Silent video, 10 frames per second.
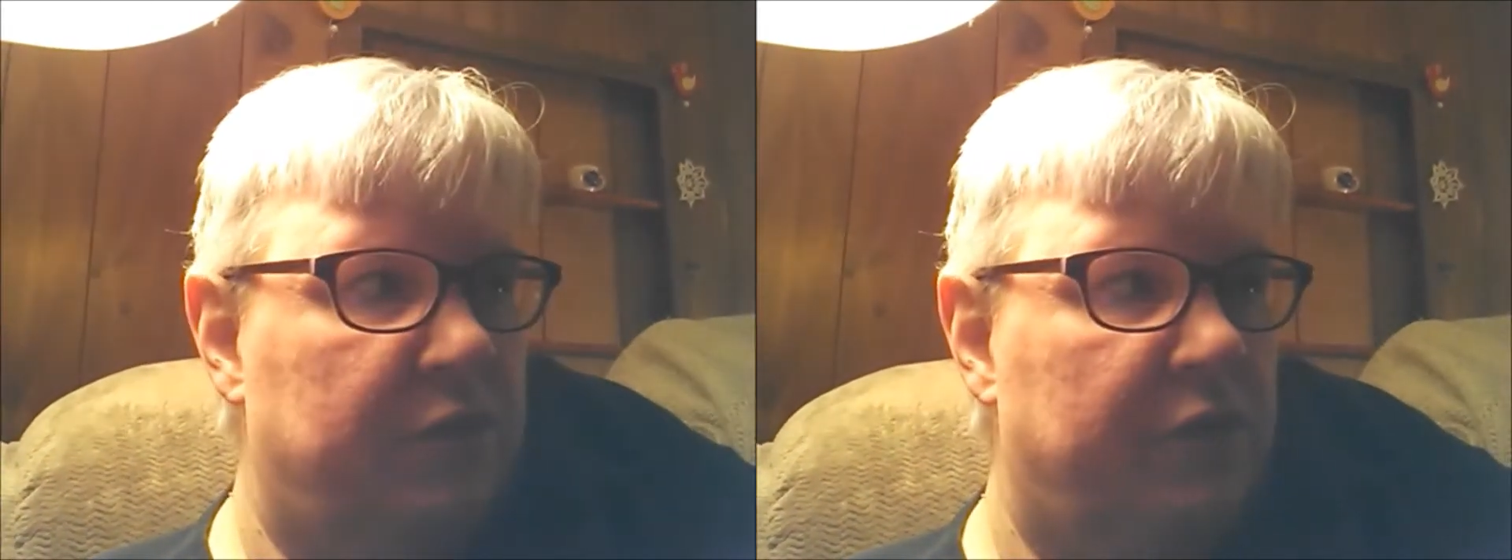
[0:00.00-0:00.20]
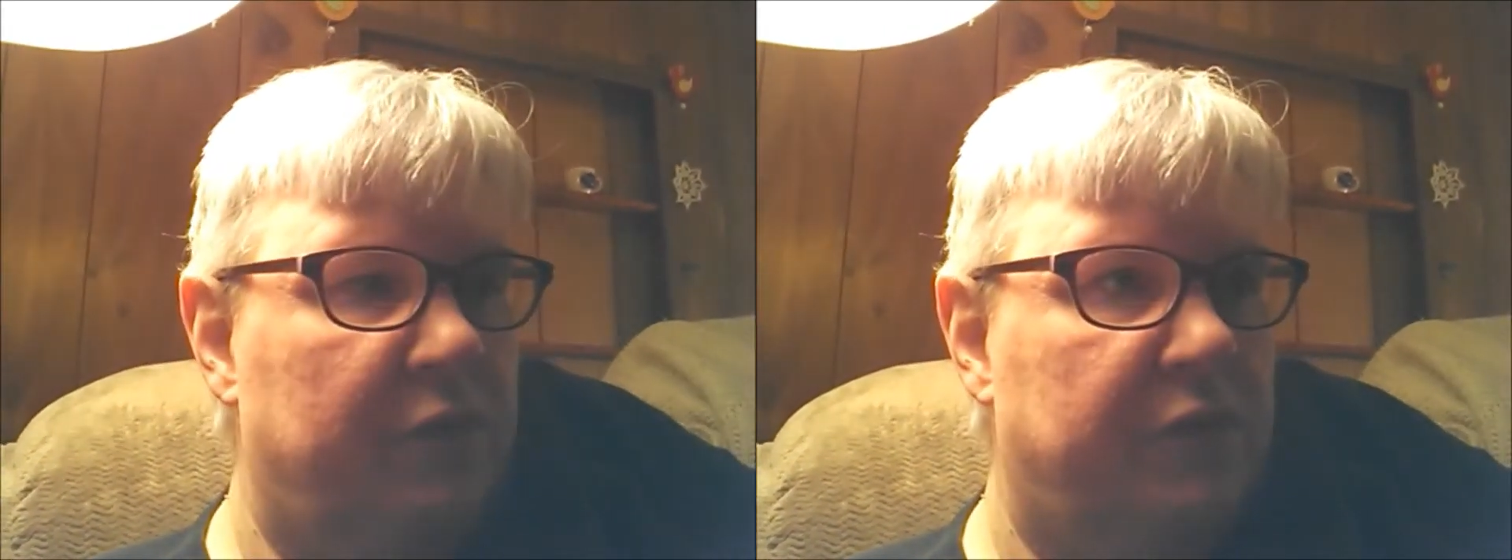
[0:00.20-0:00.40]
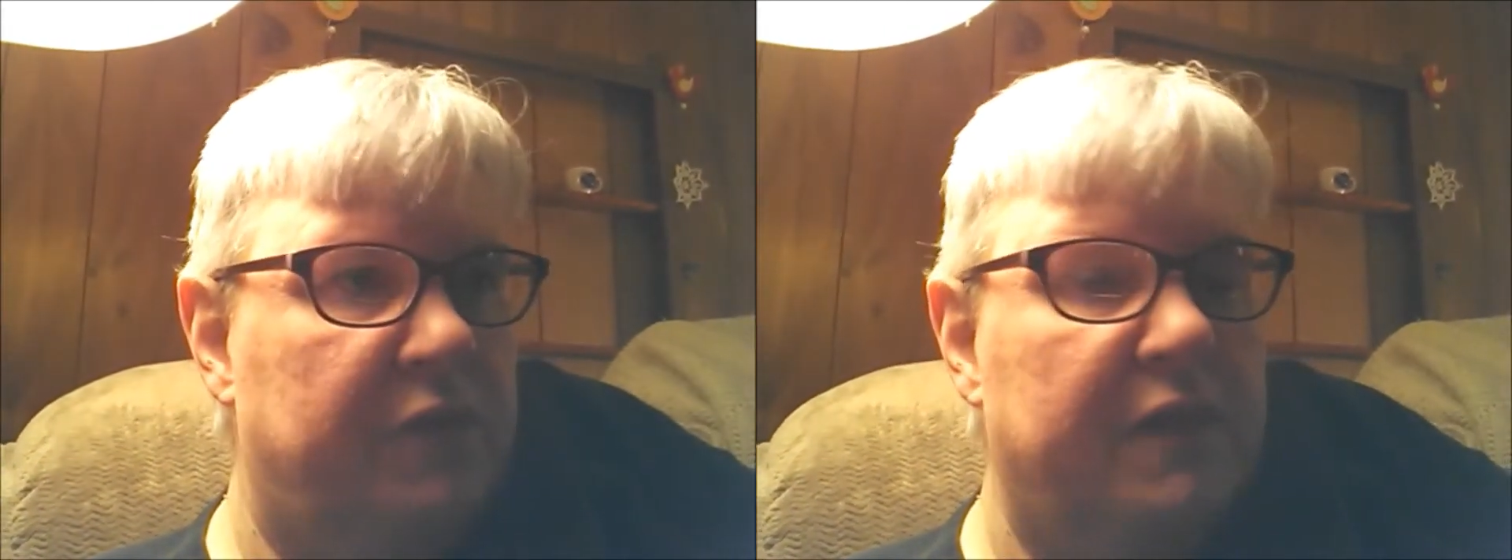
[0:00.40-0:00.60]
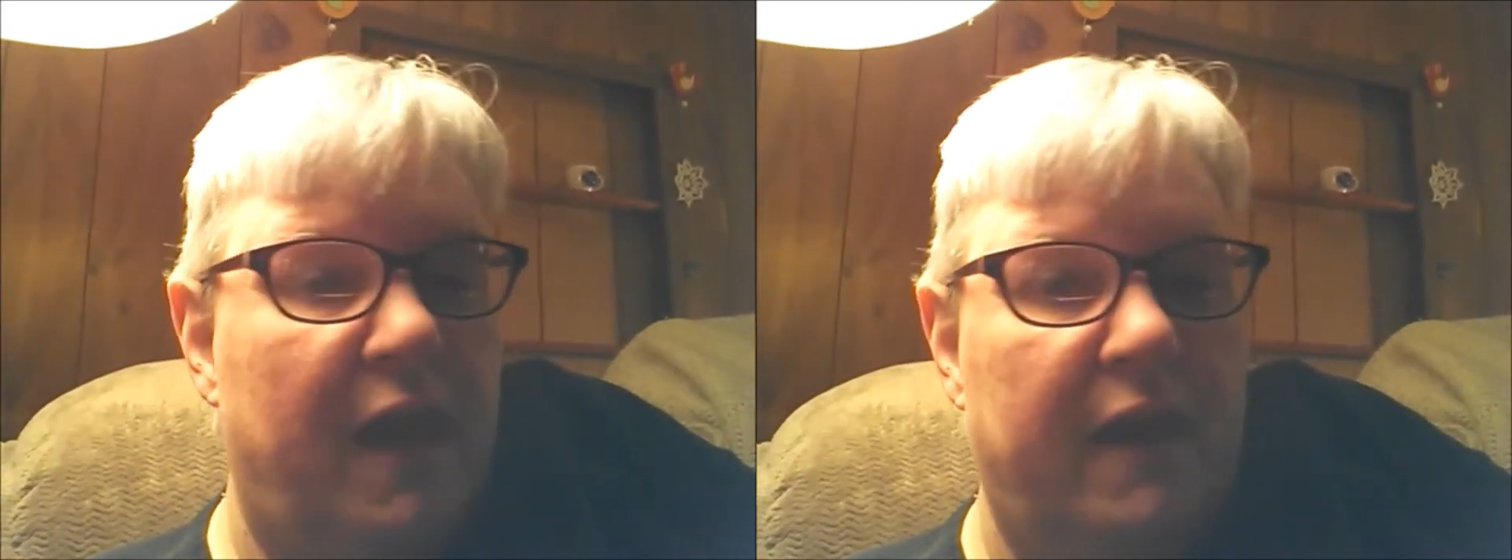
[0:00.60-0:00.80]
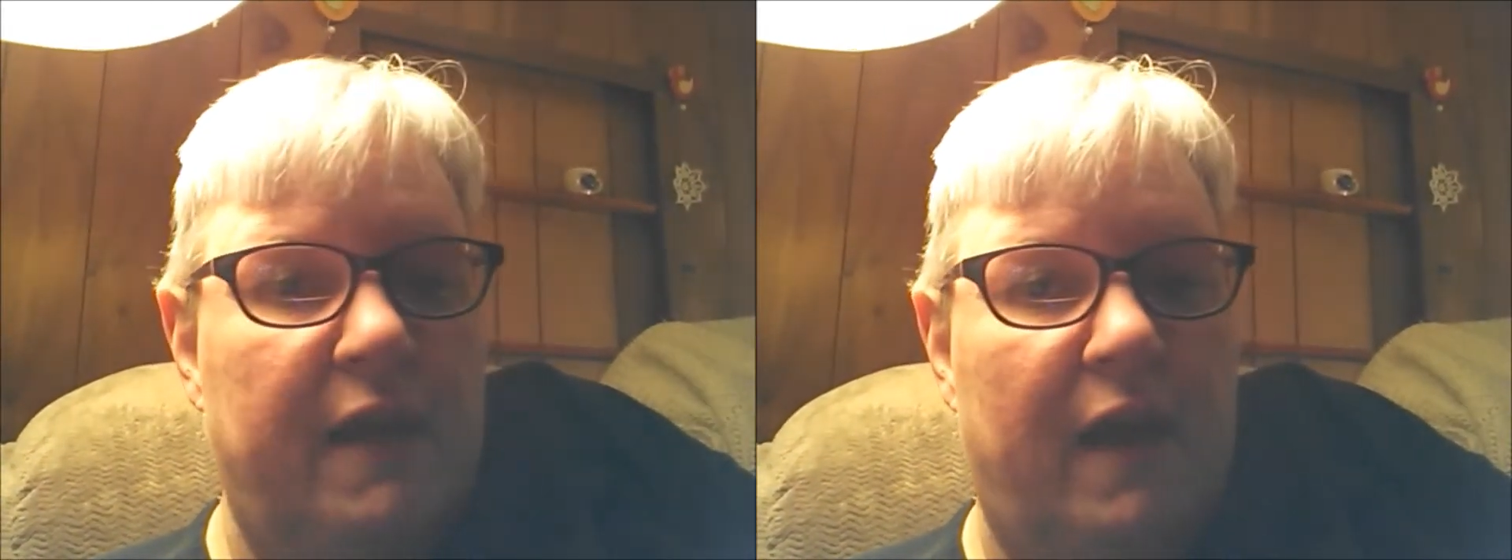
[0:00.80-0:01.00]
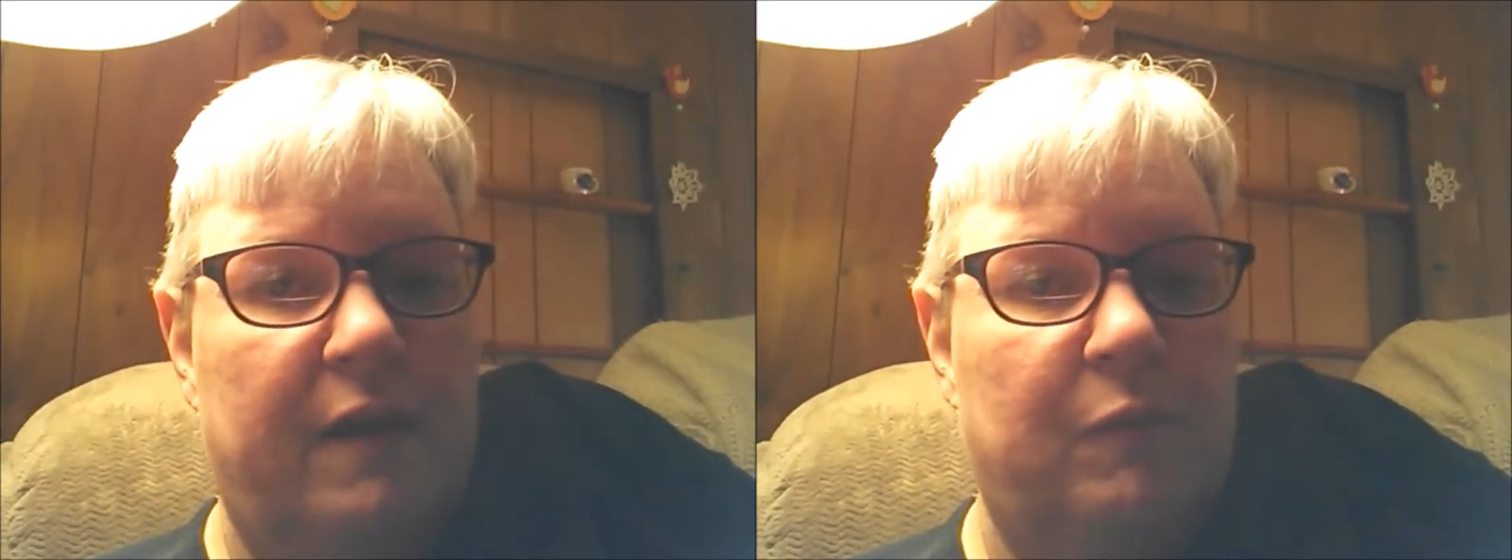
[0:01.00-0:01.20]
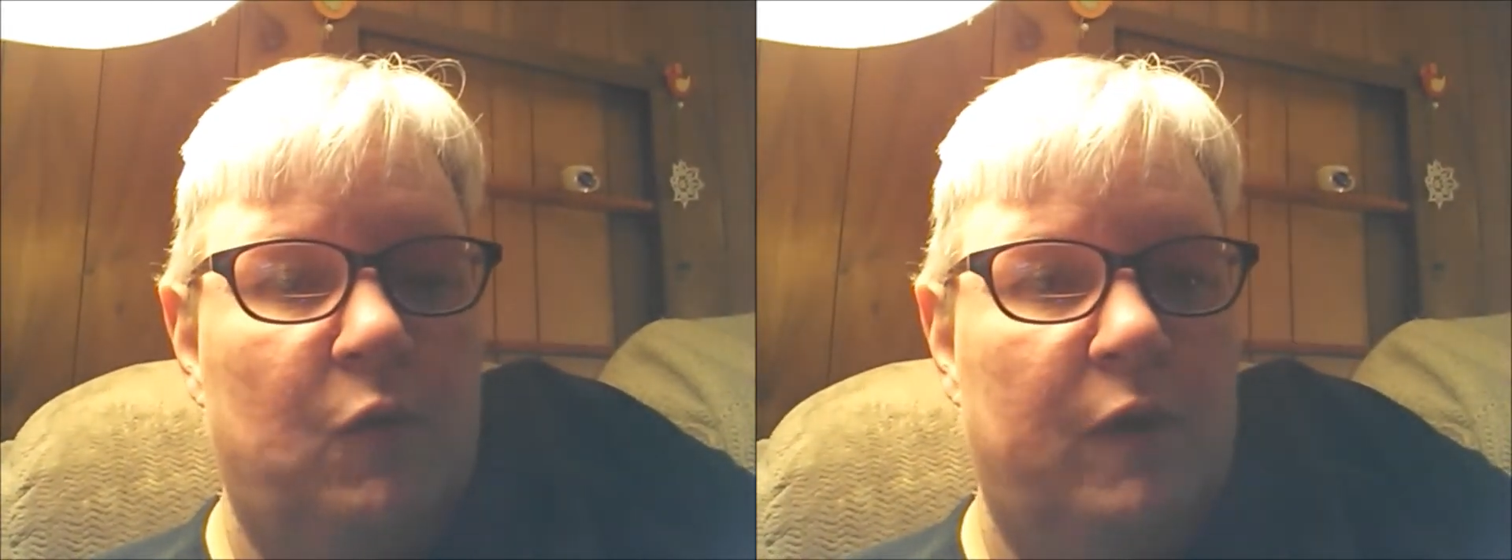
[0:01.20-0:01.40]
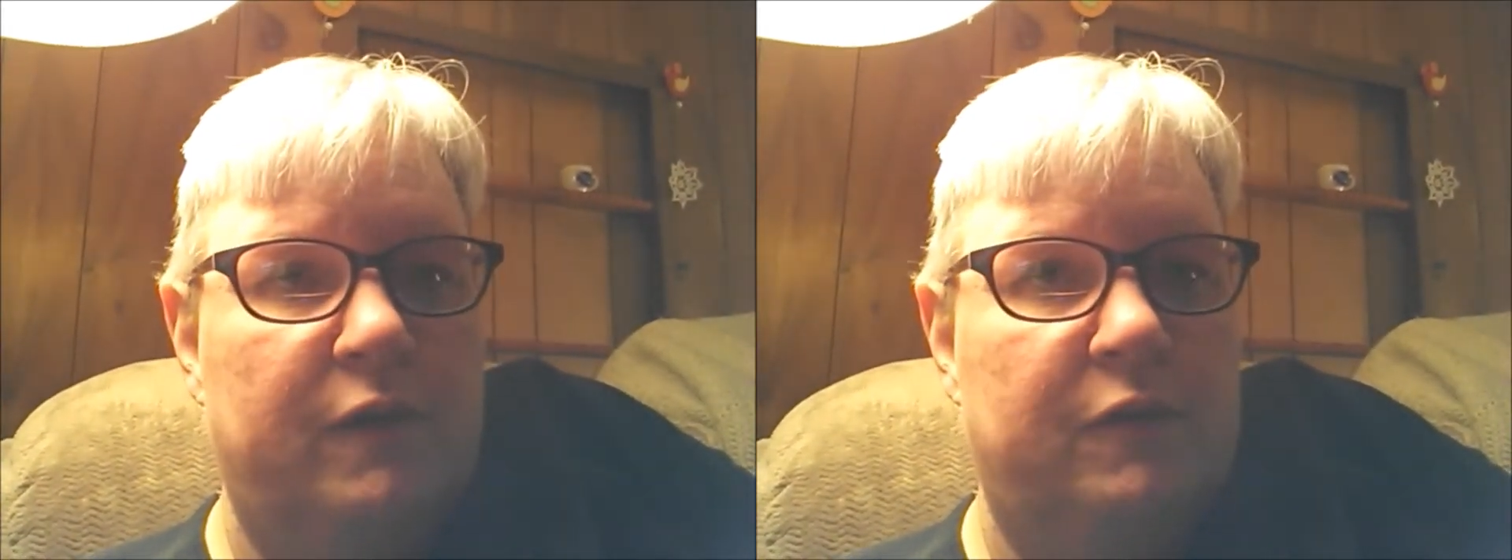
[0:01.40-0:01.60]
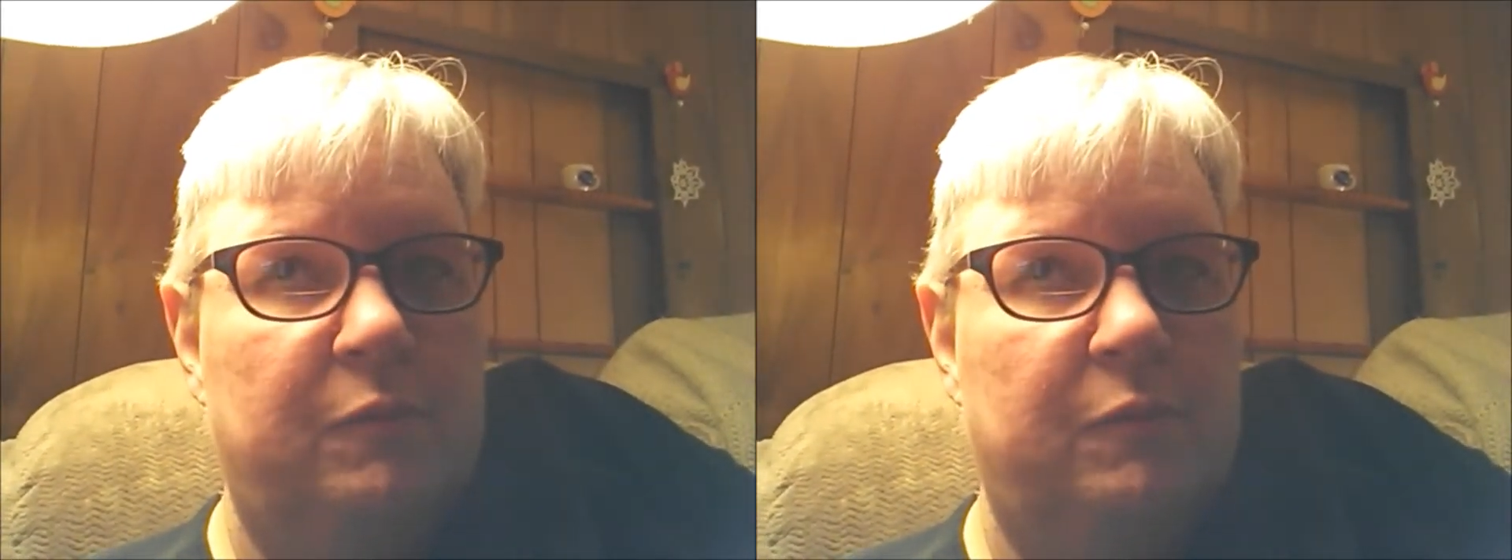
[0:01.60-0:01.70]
So tonight I'm going to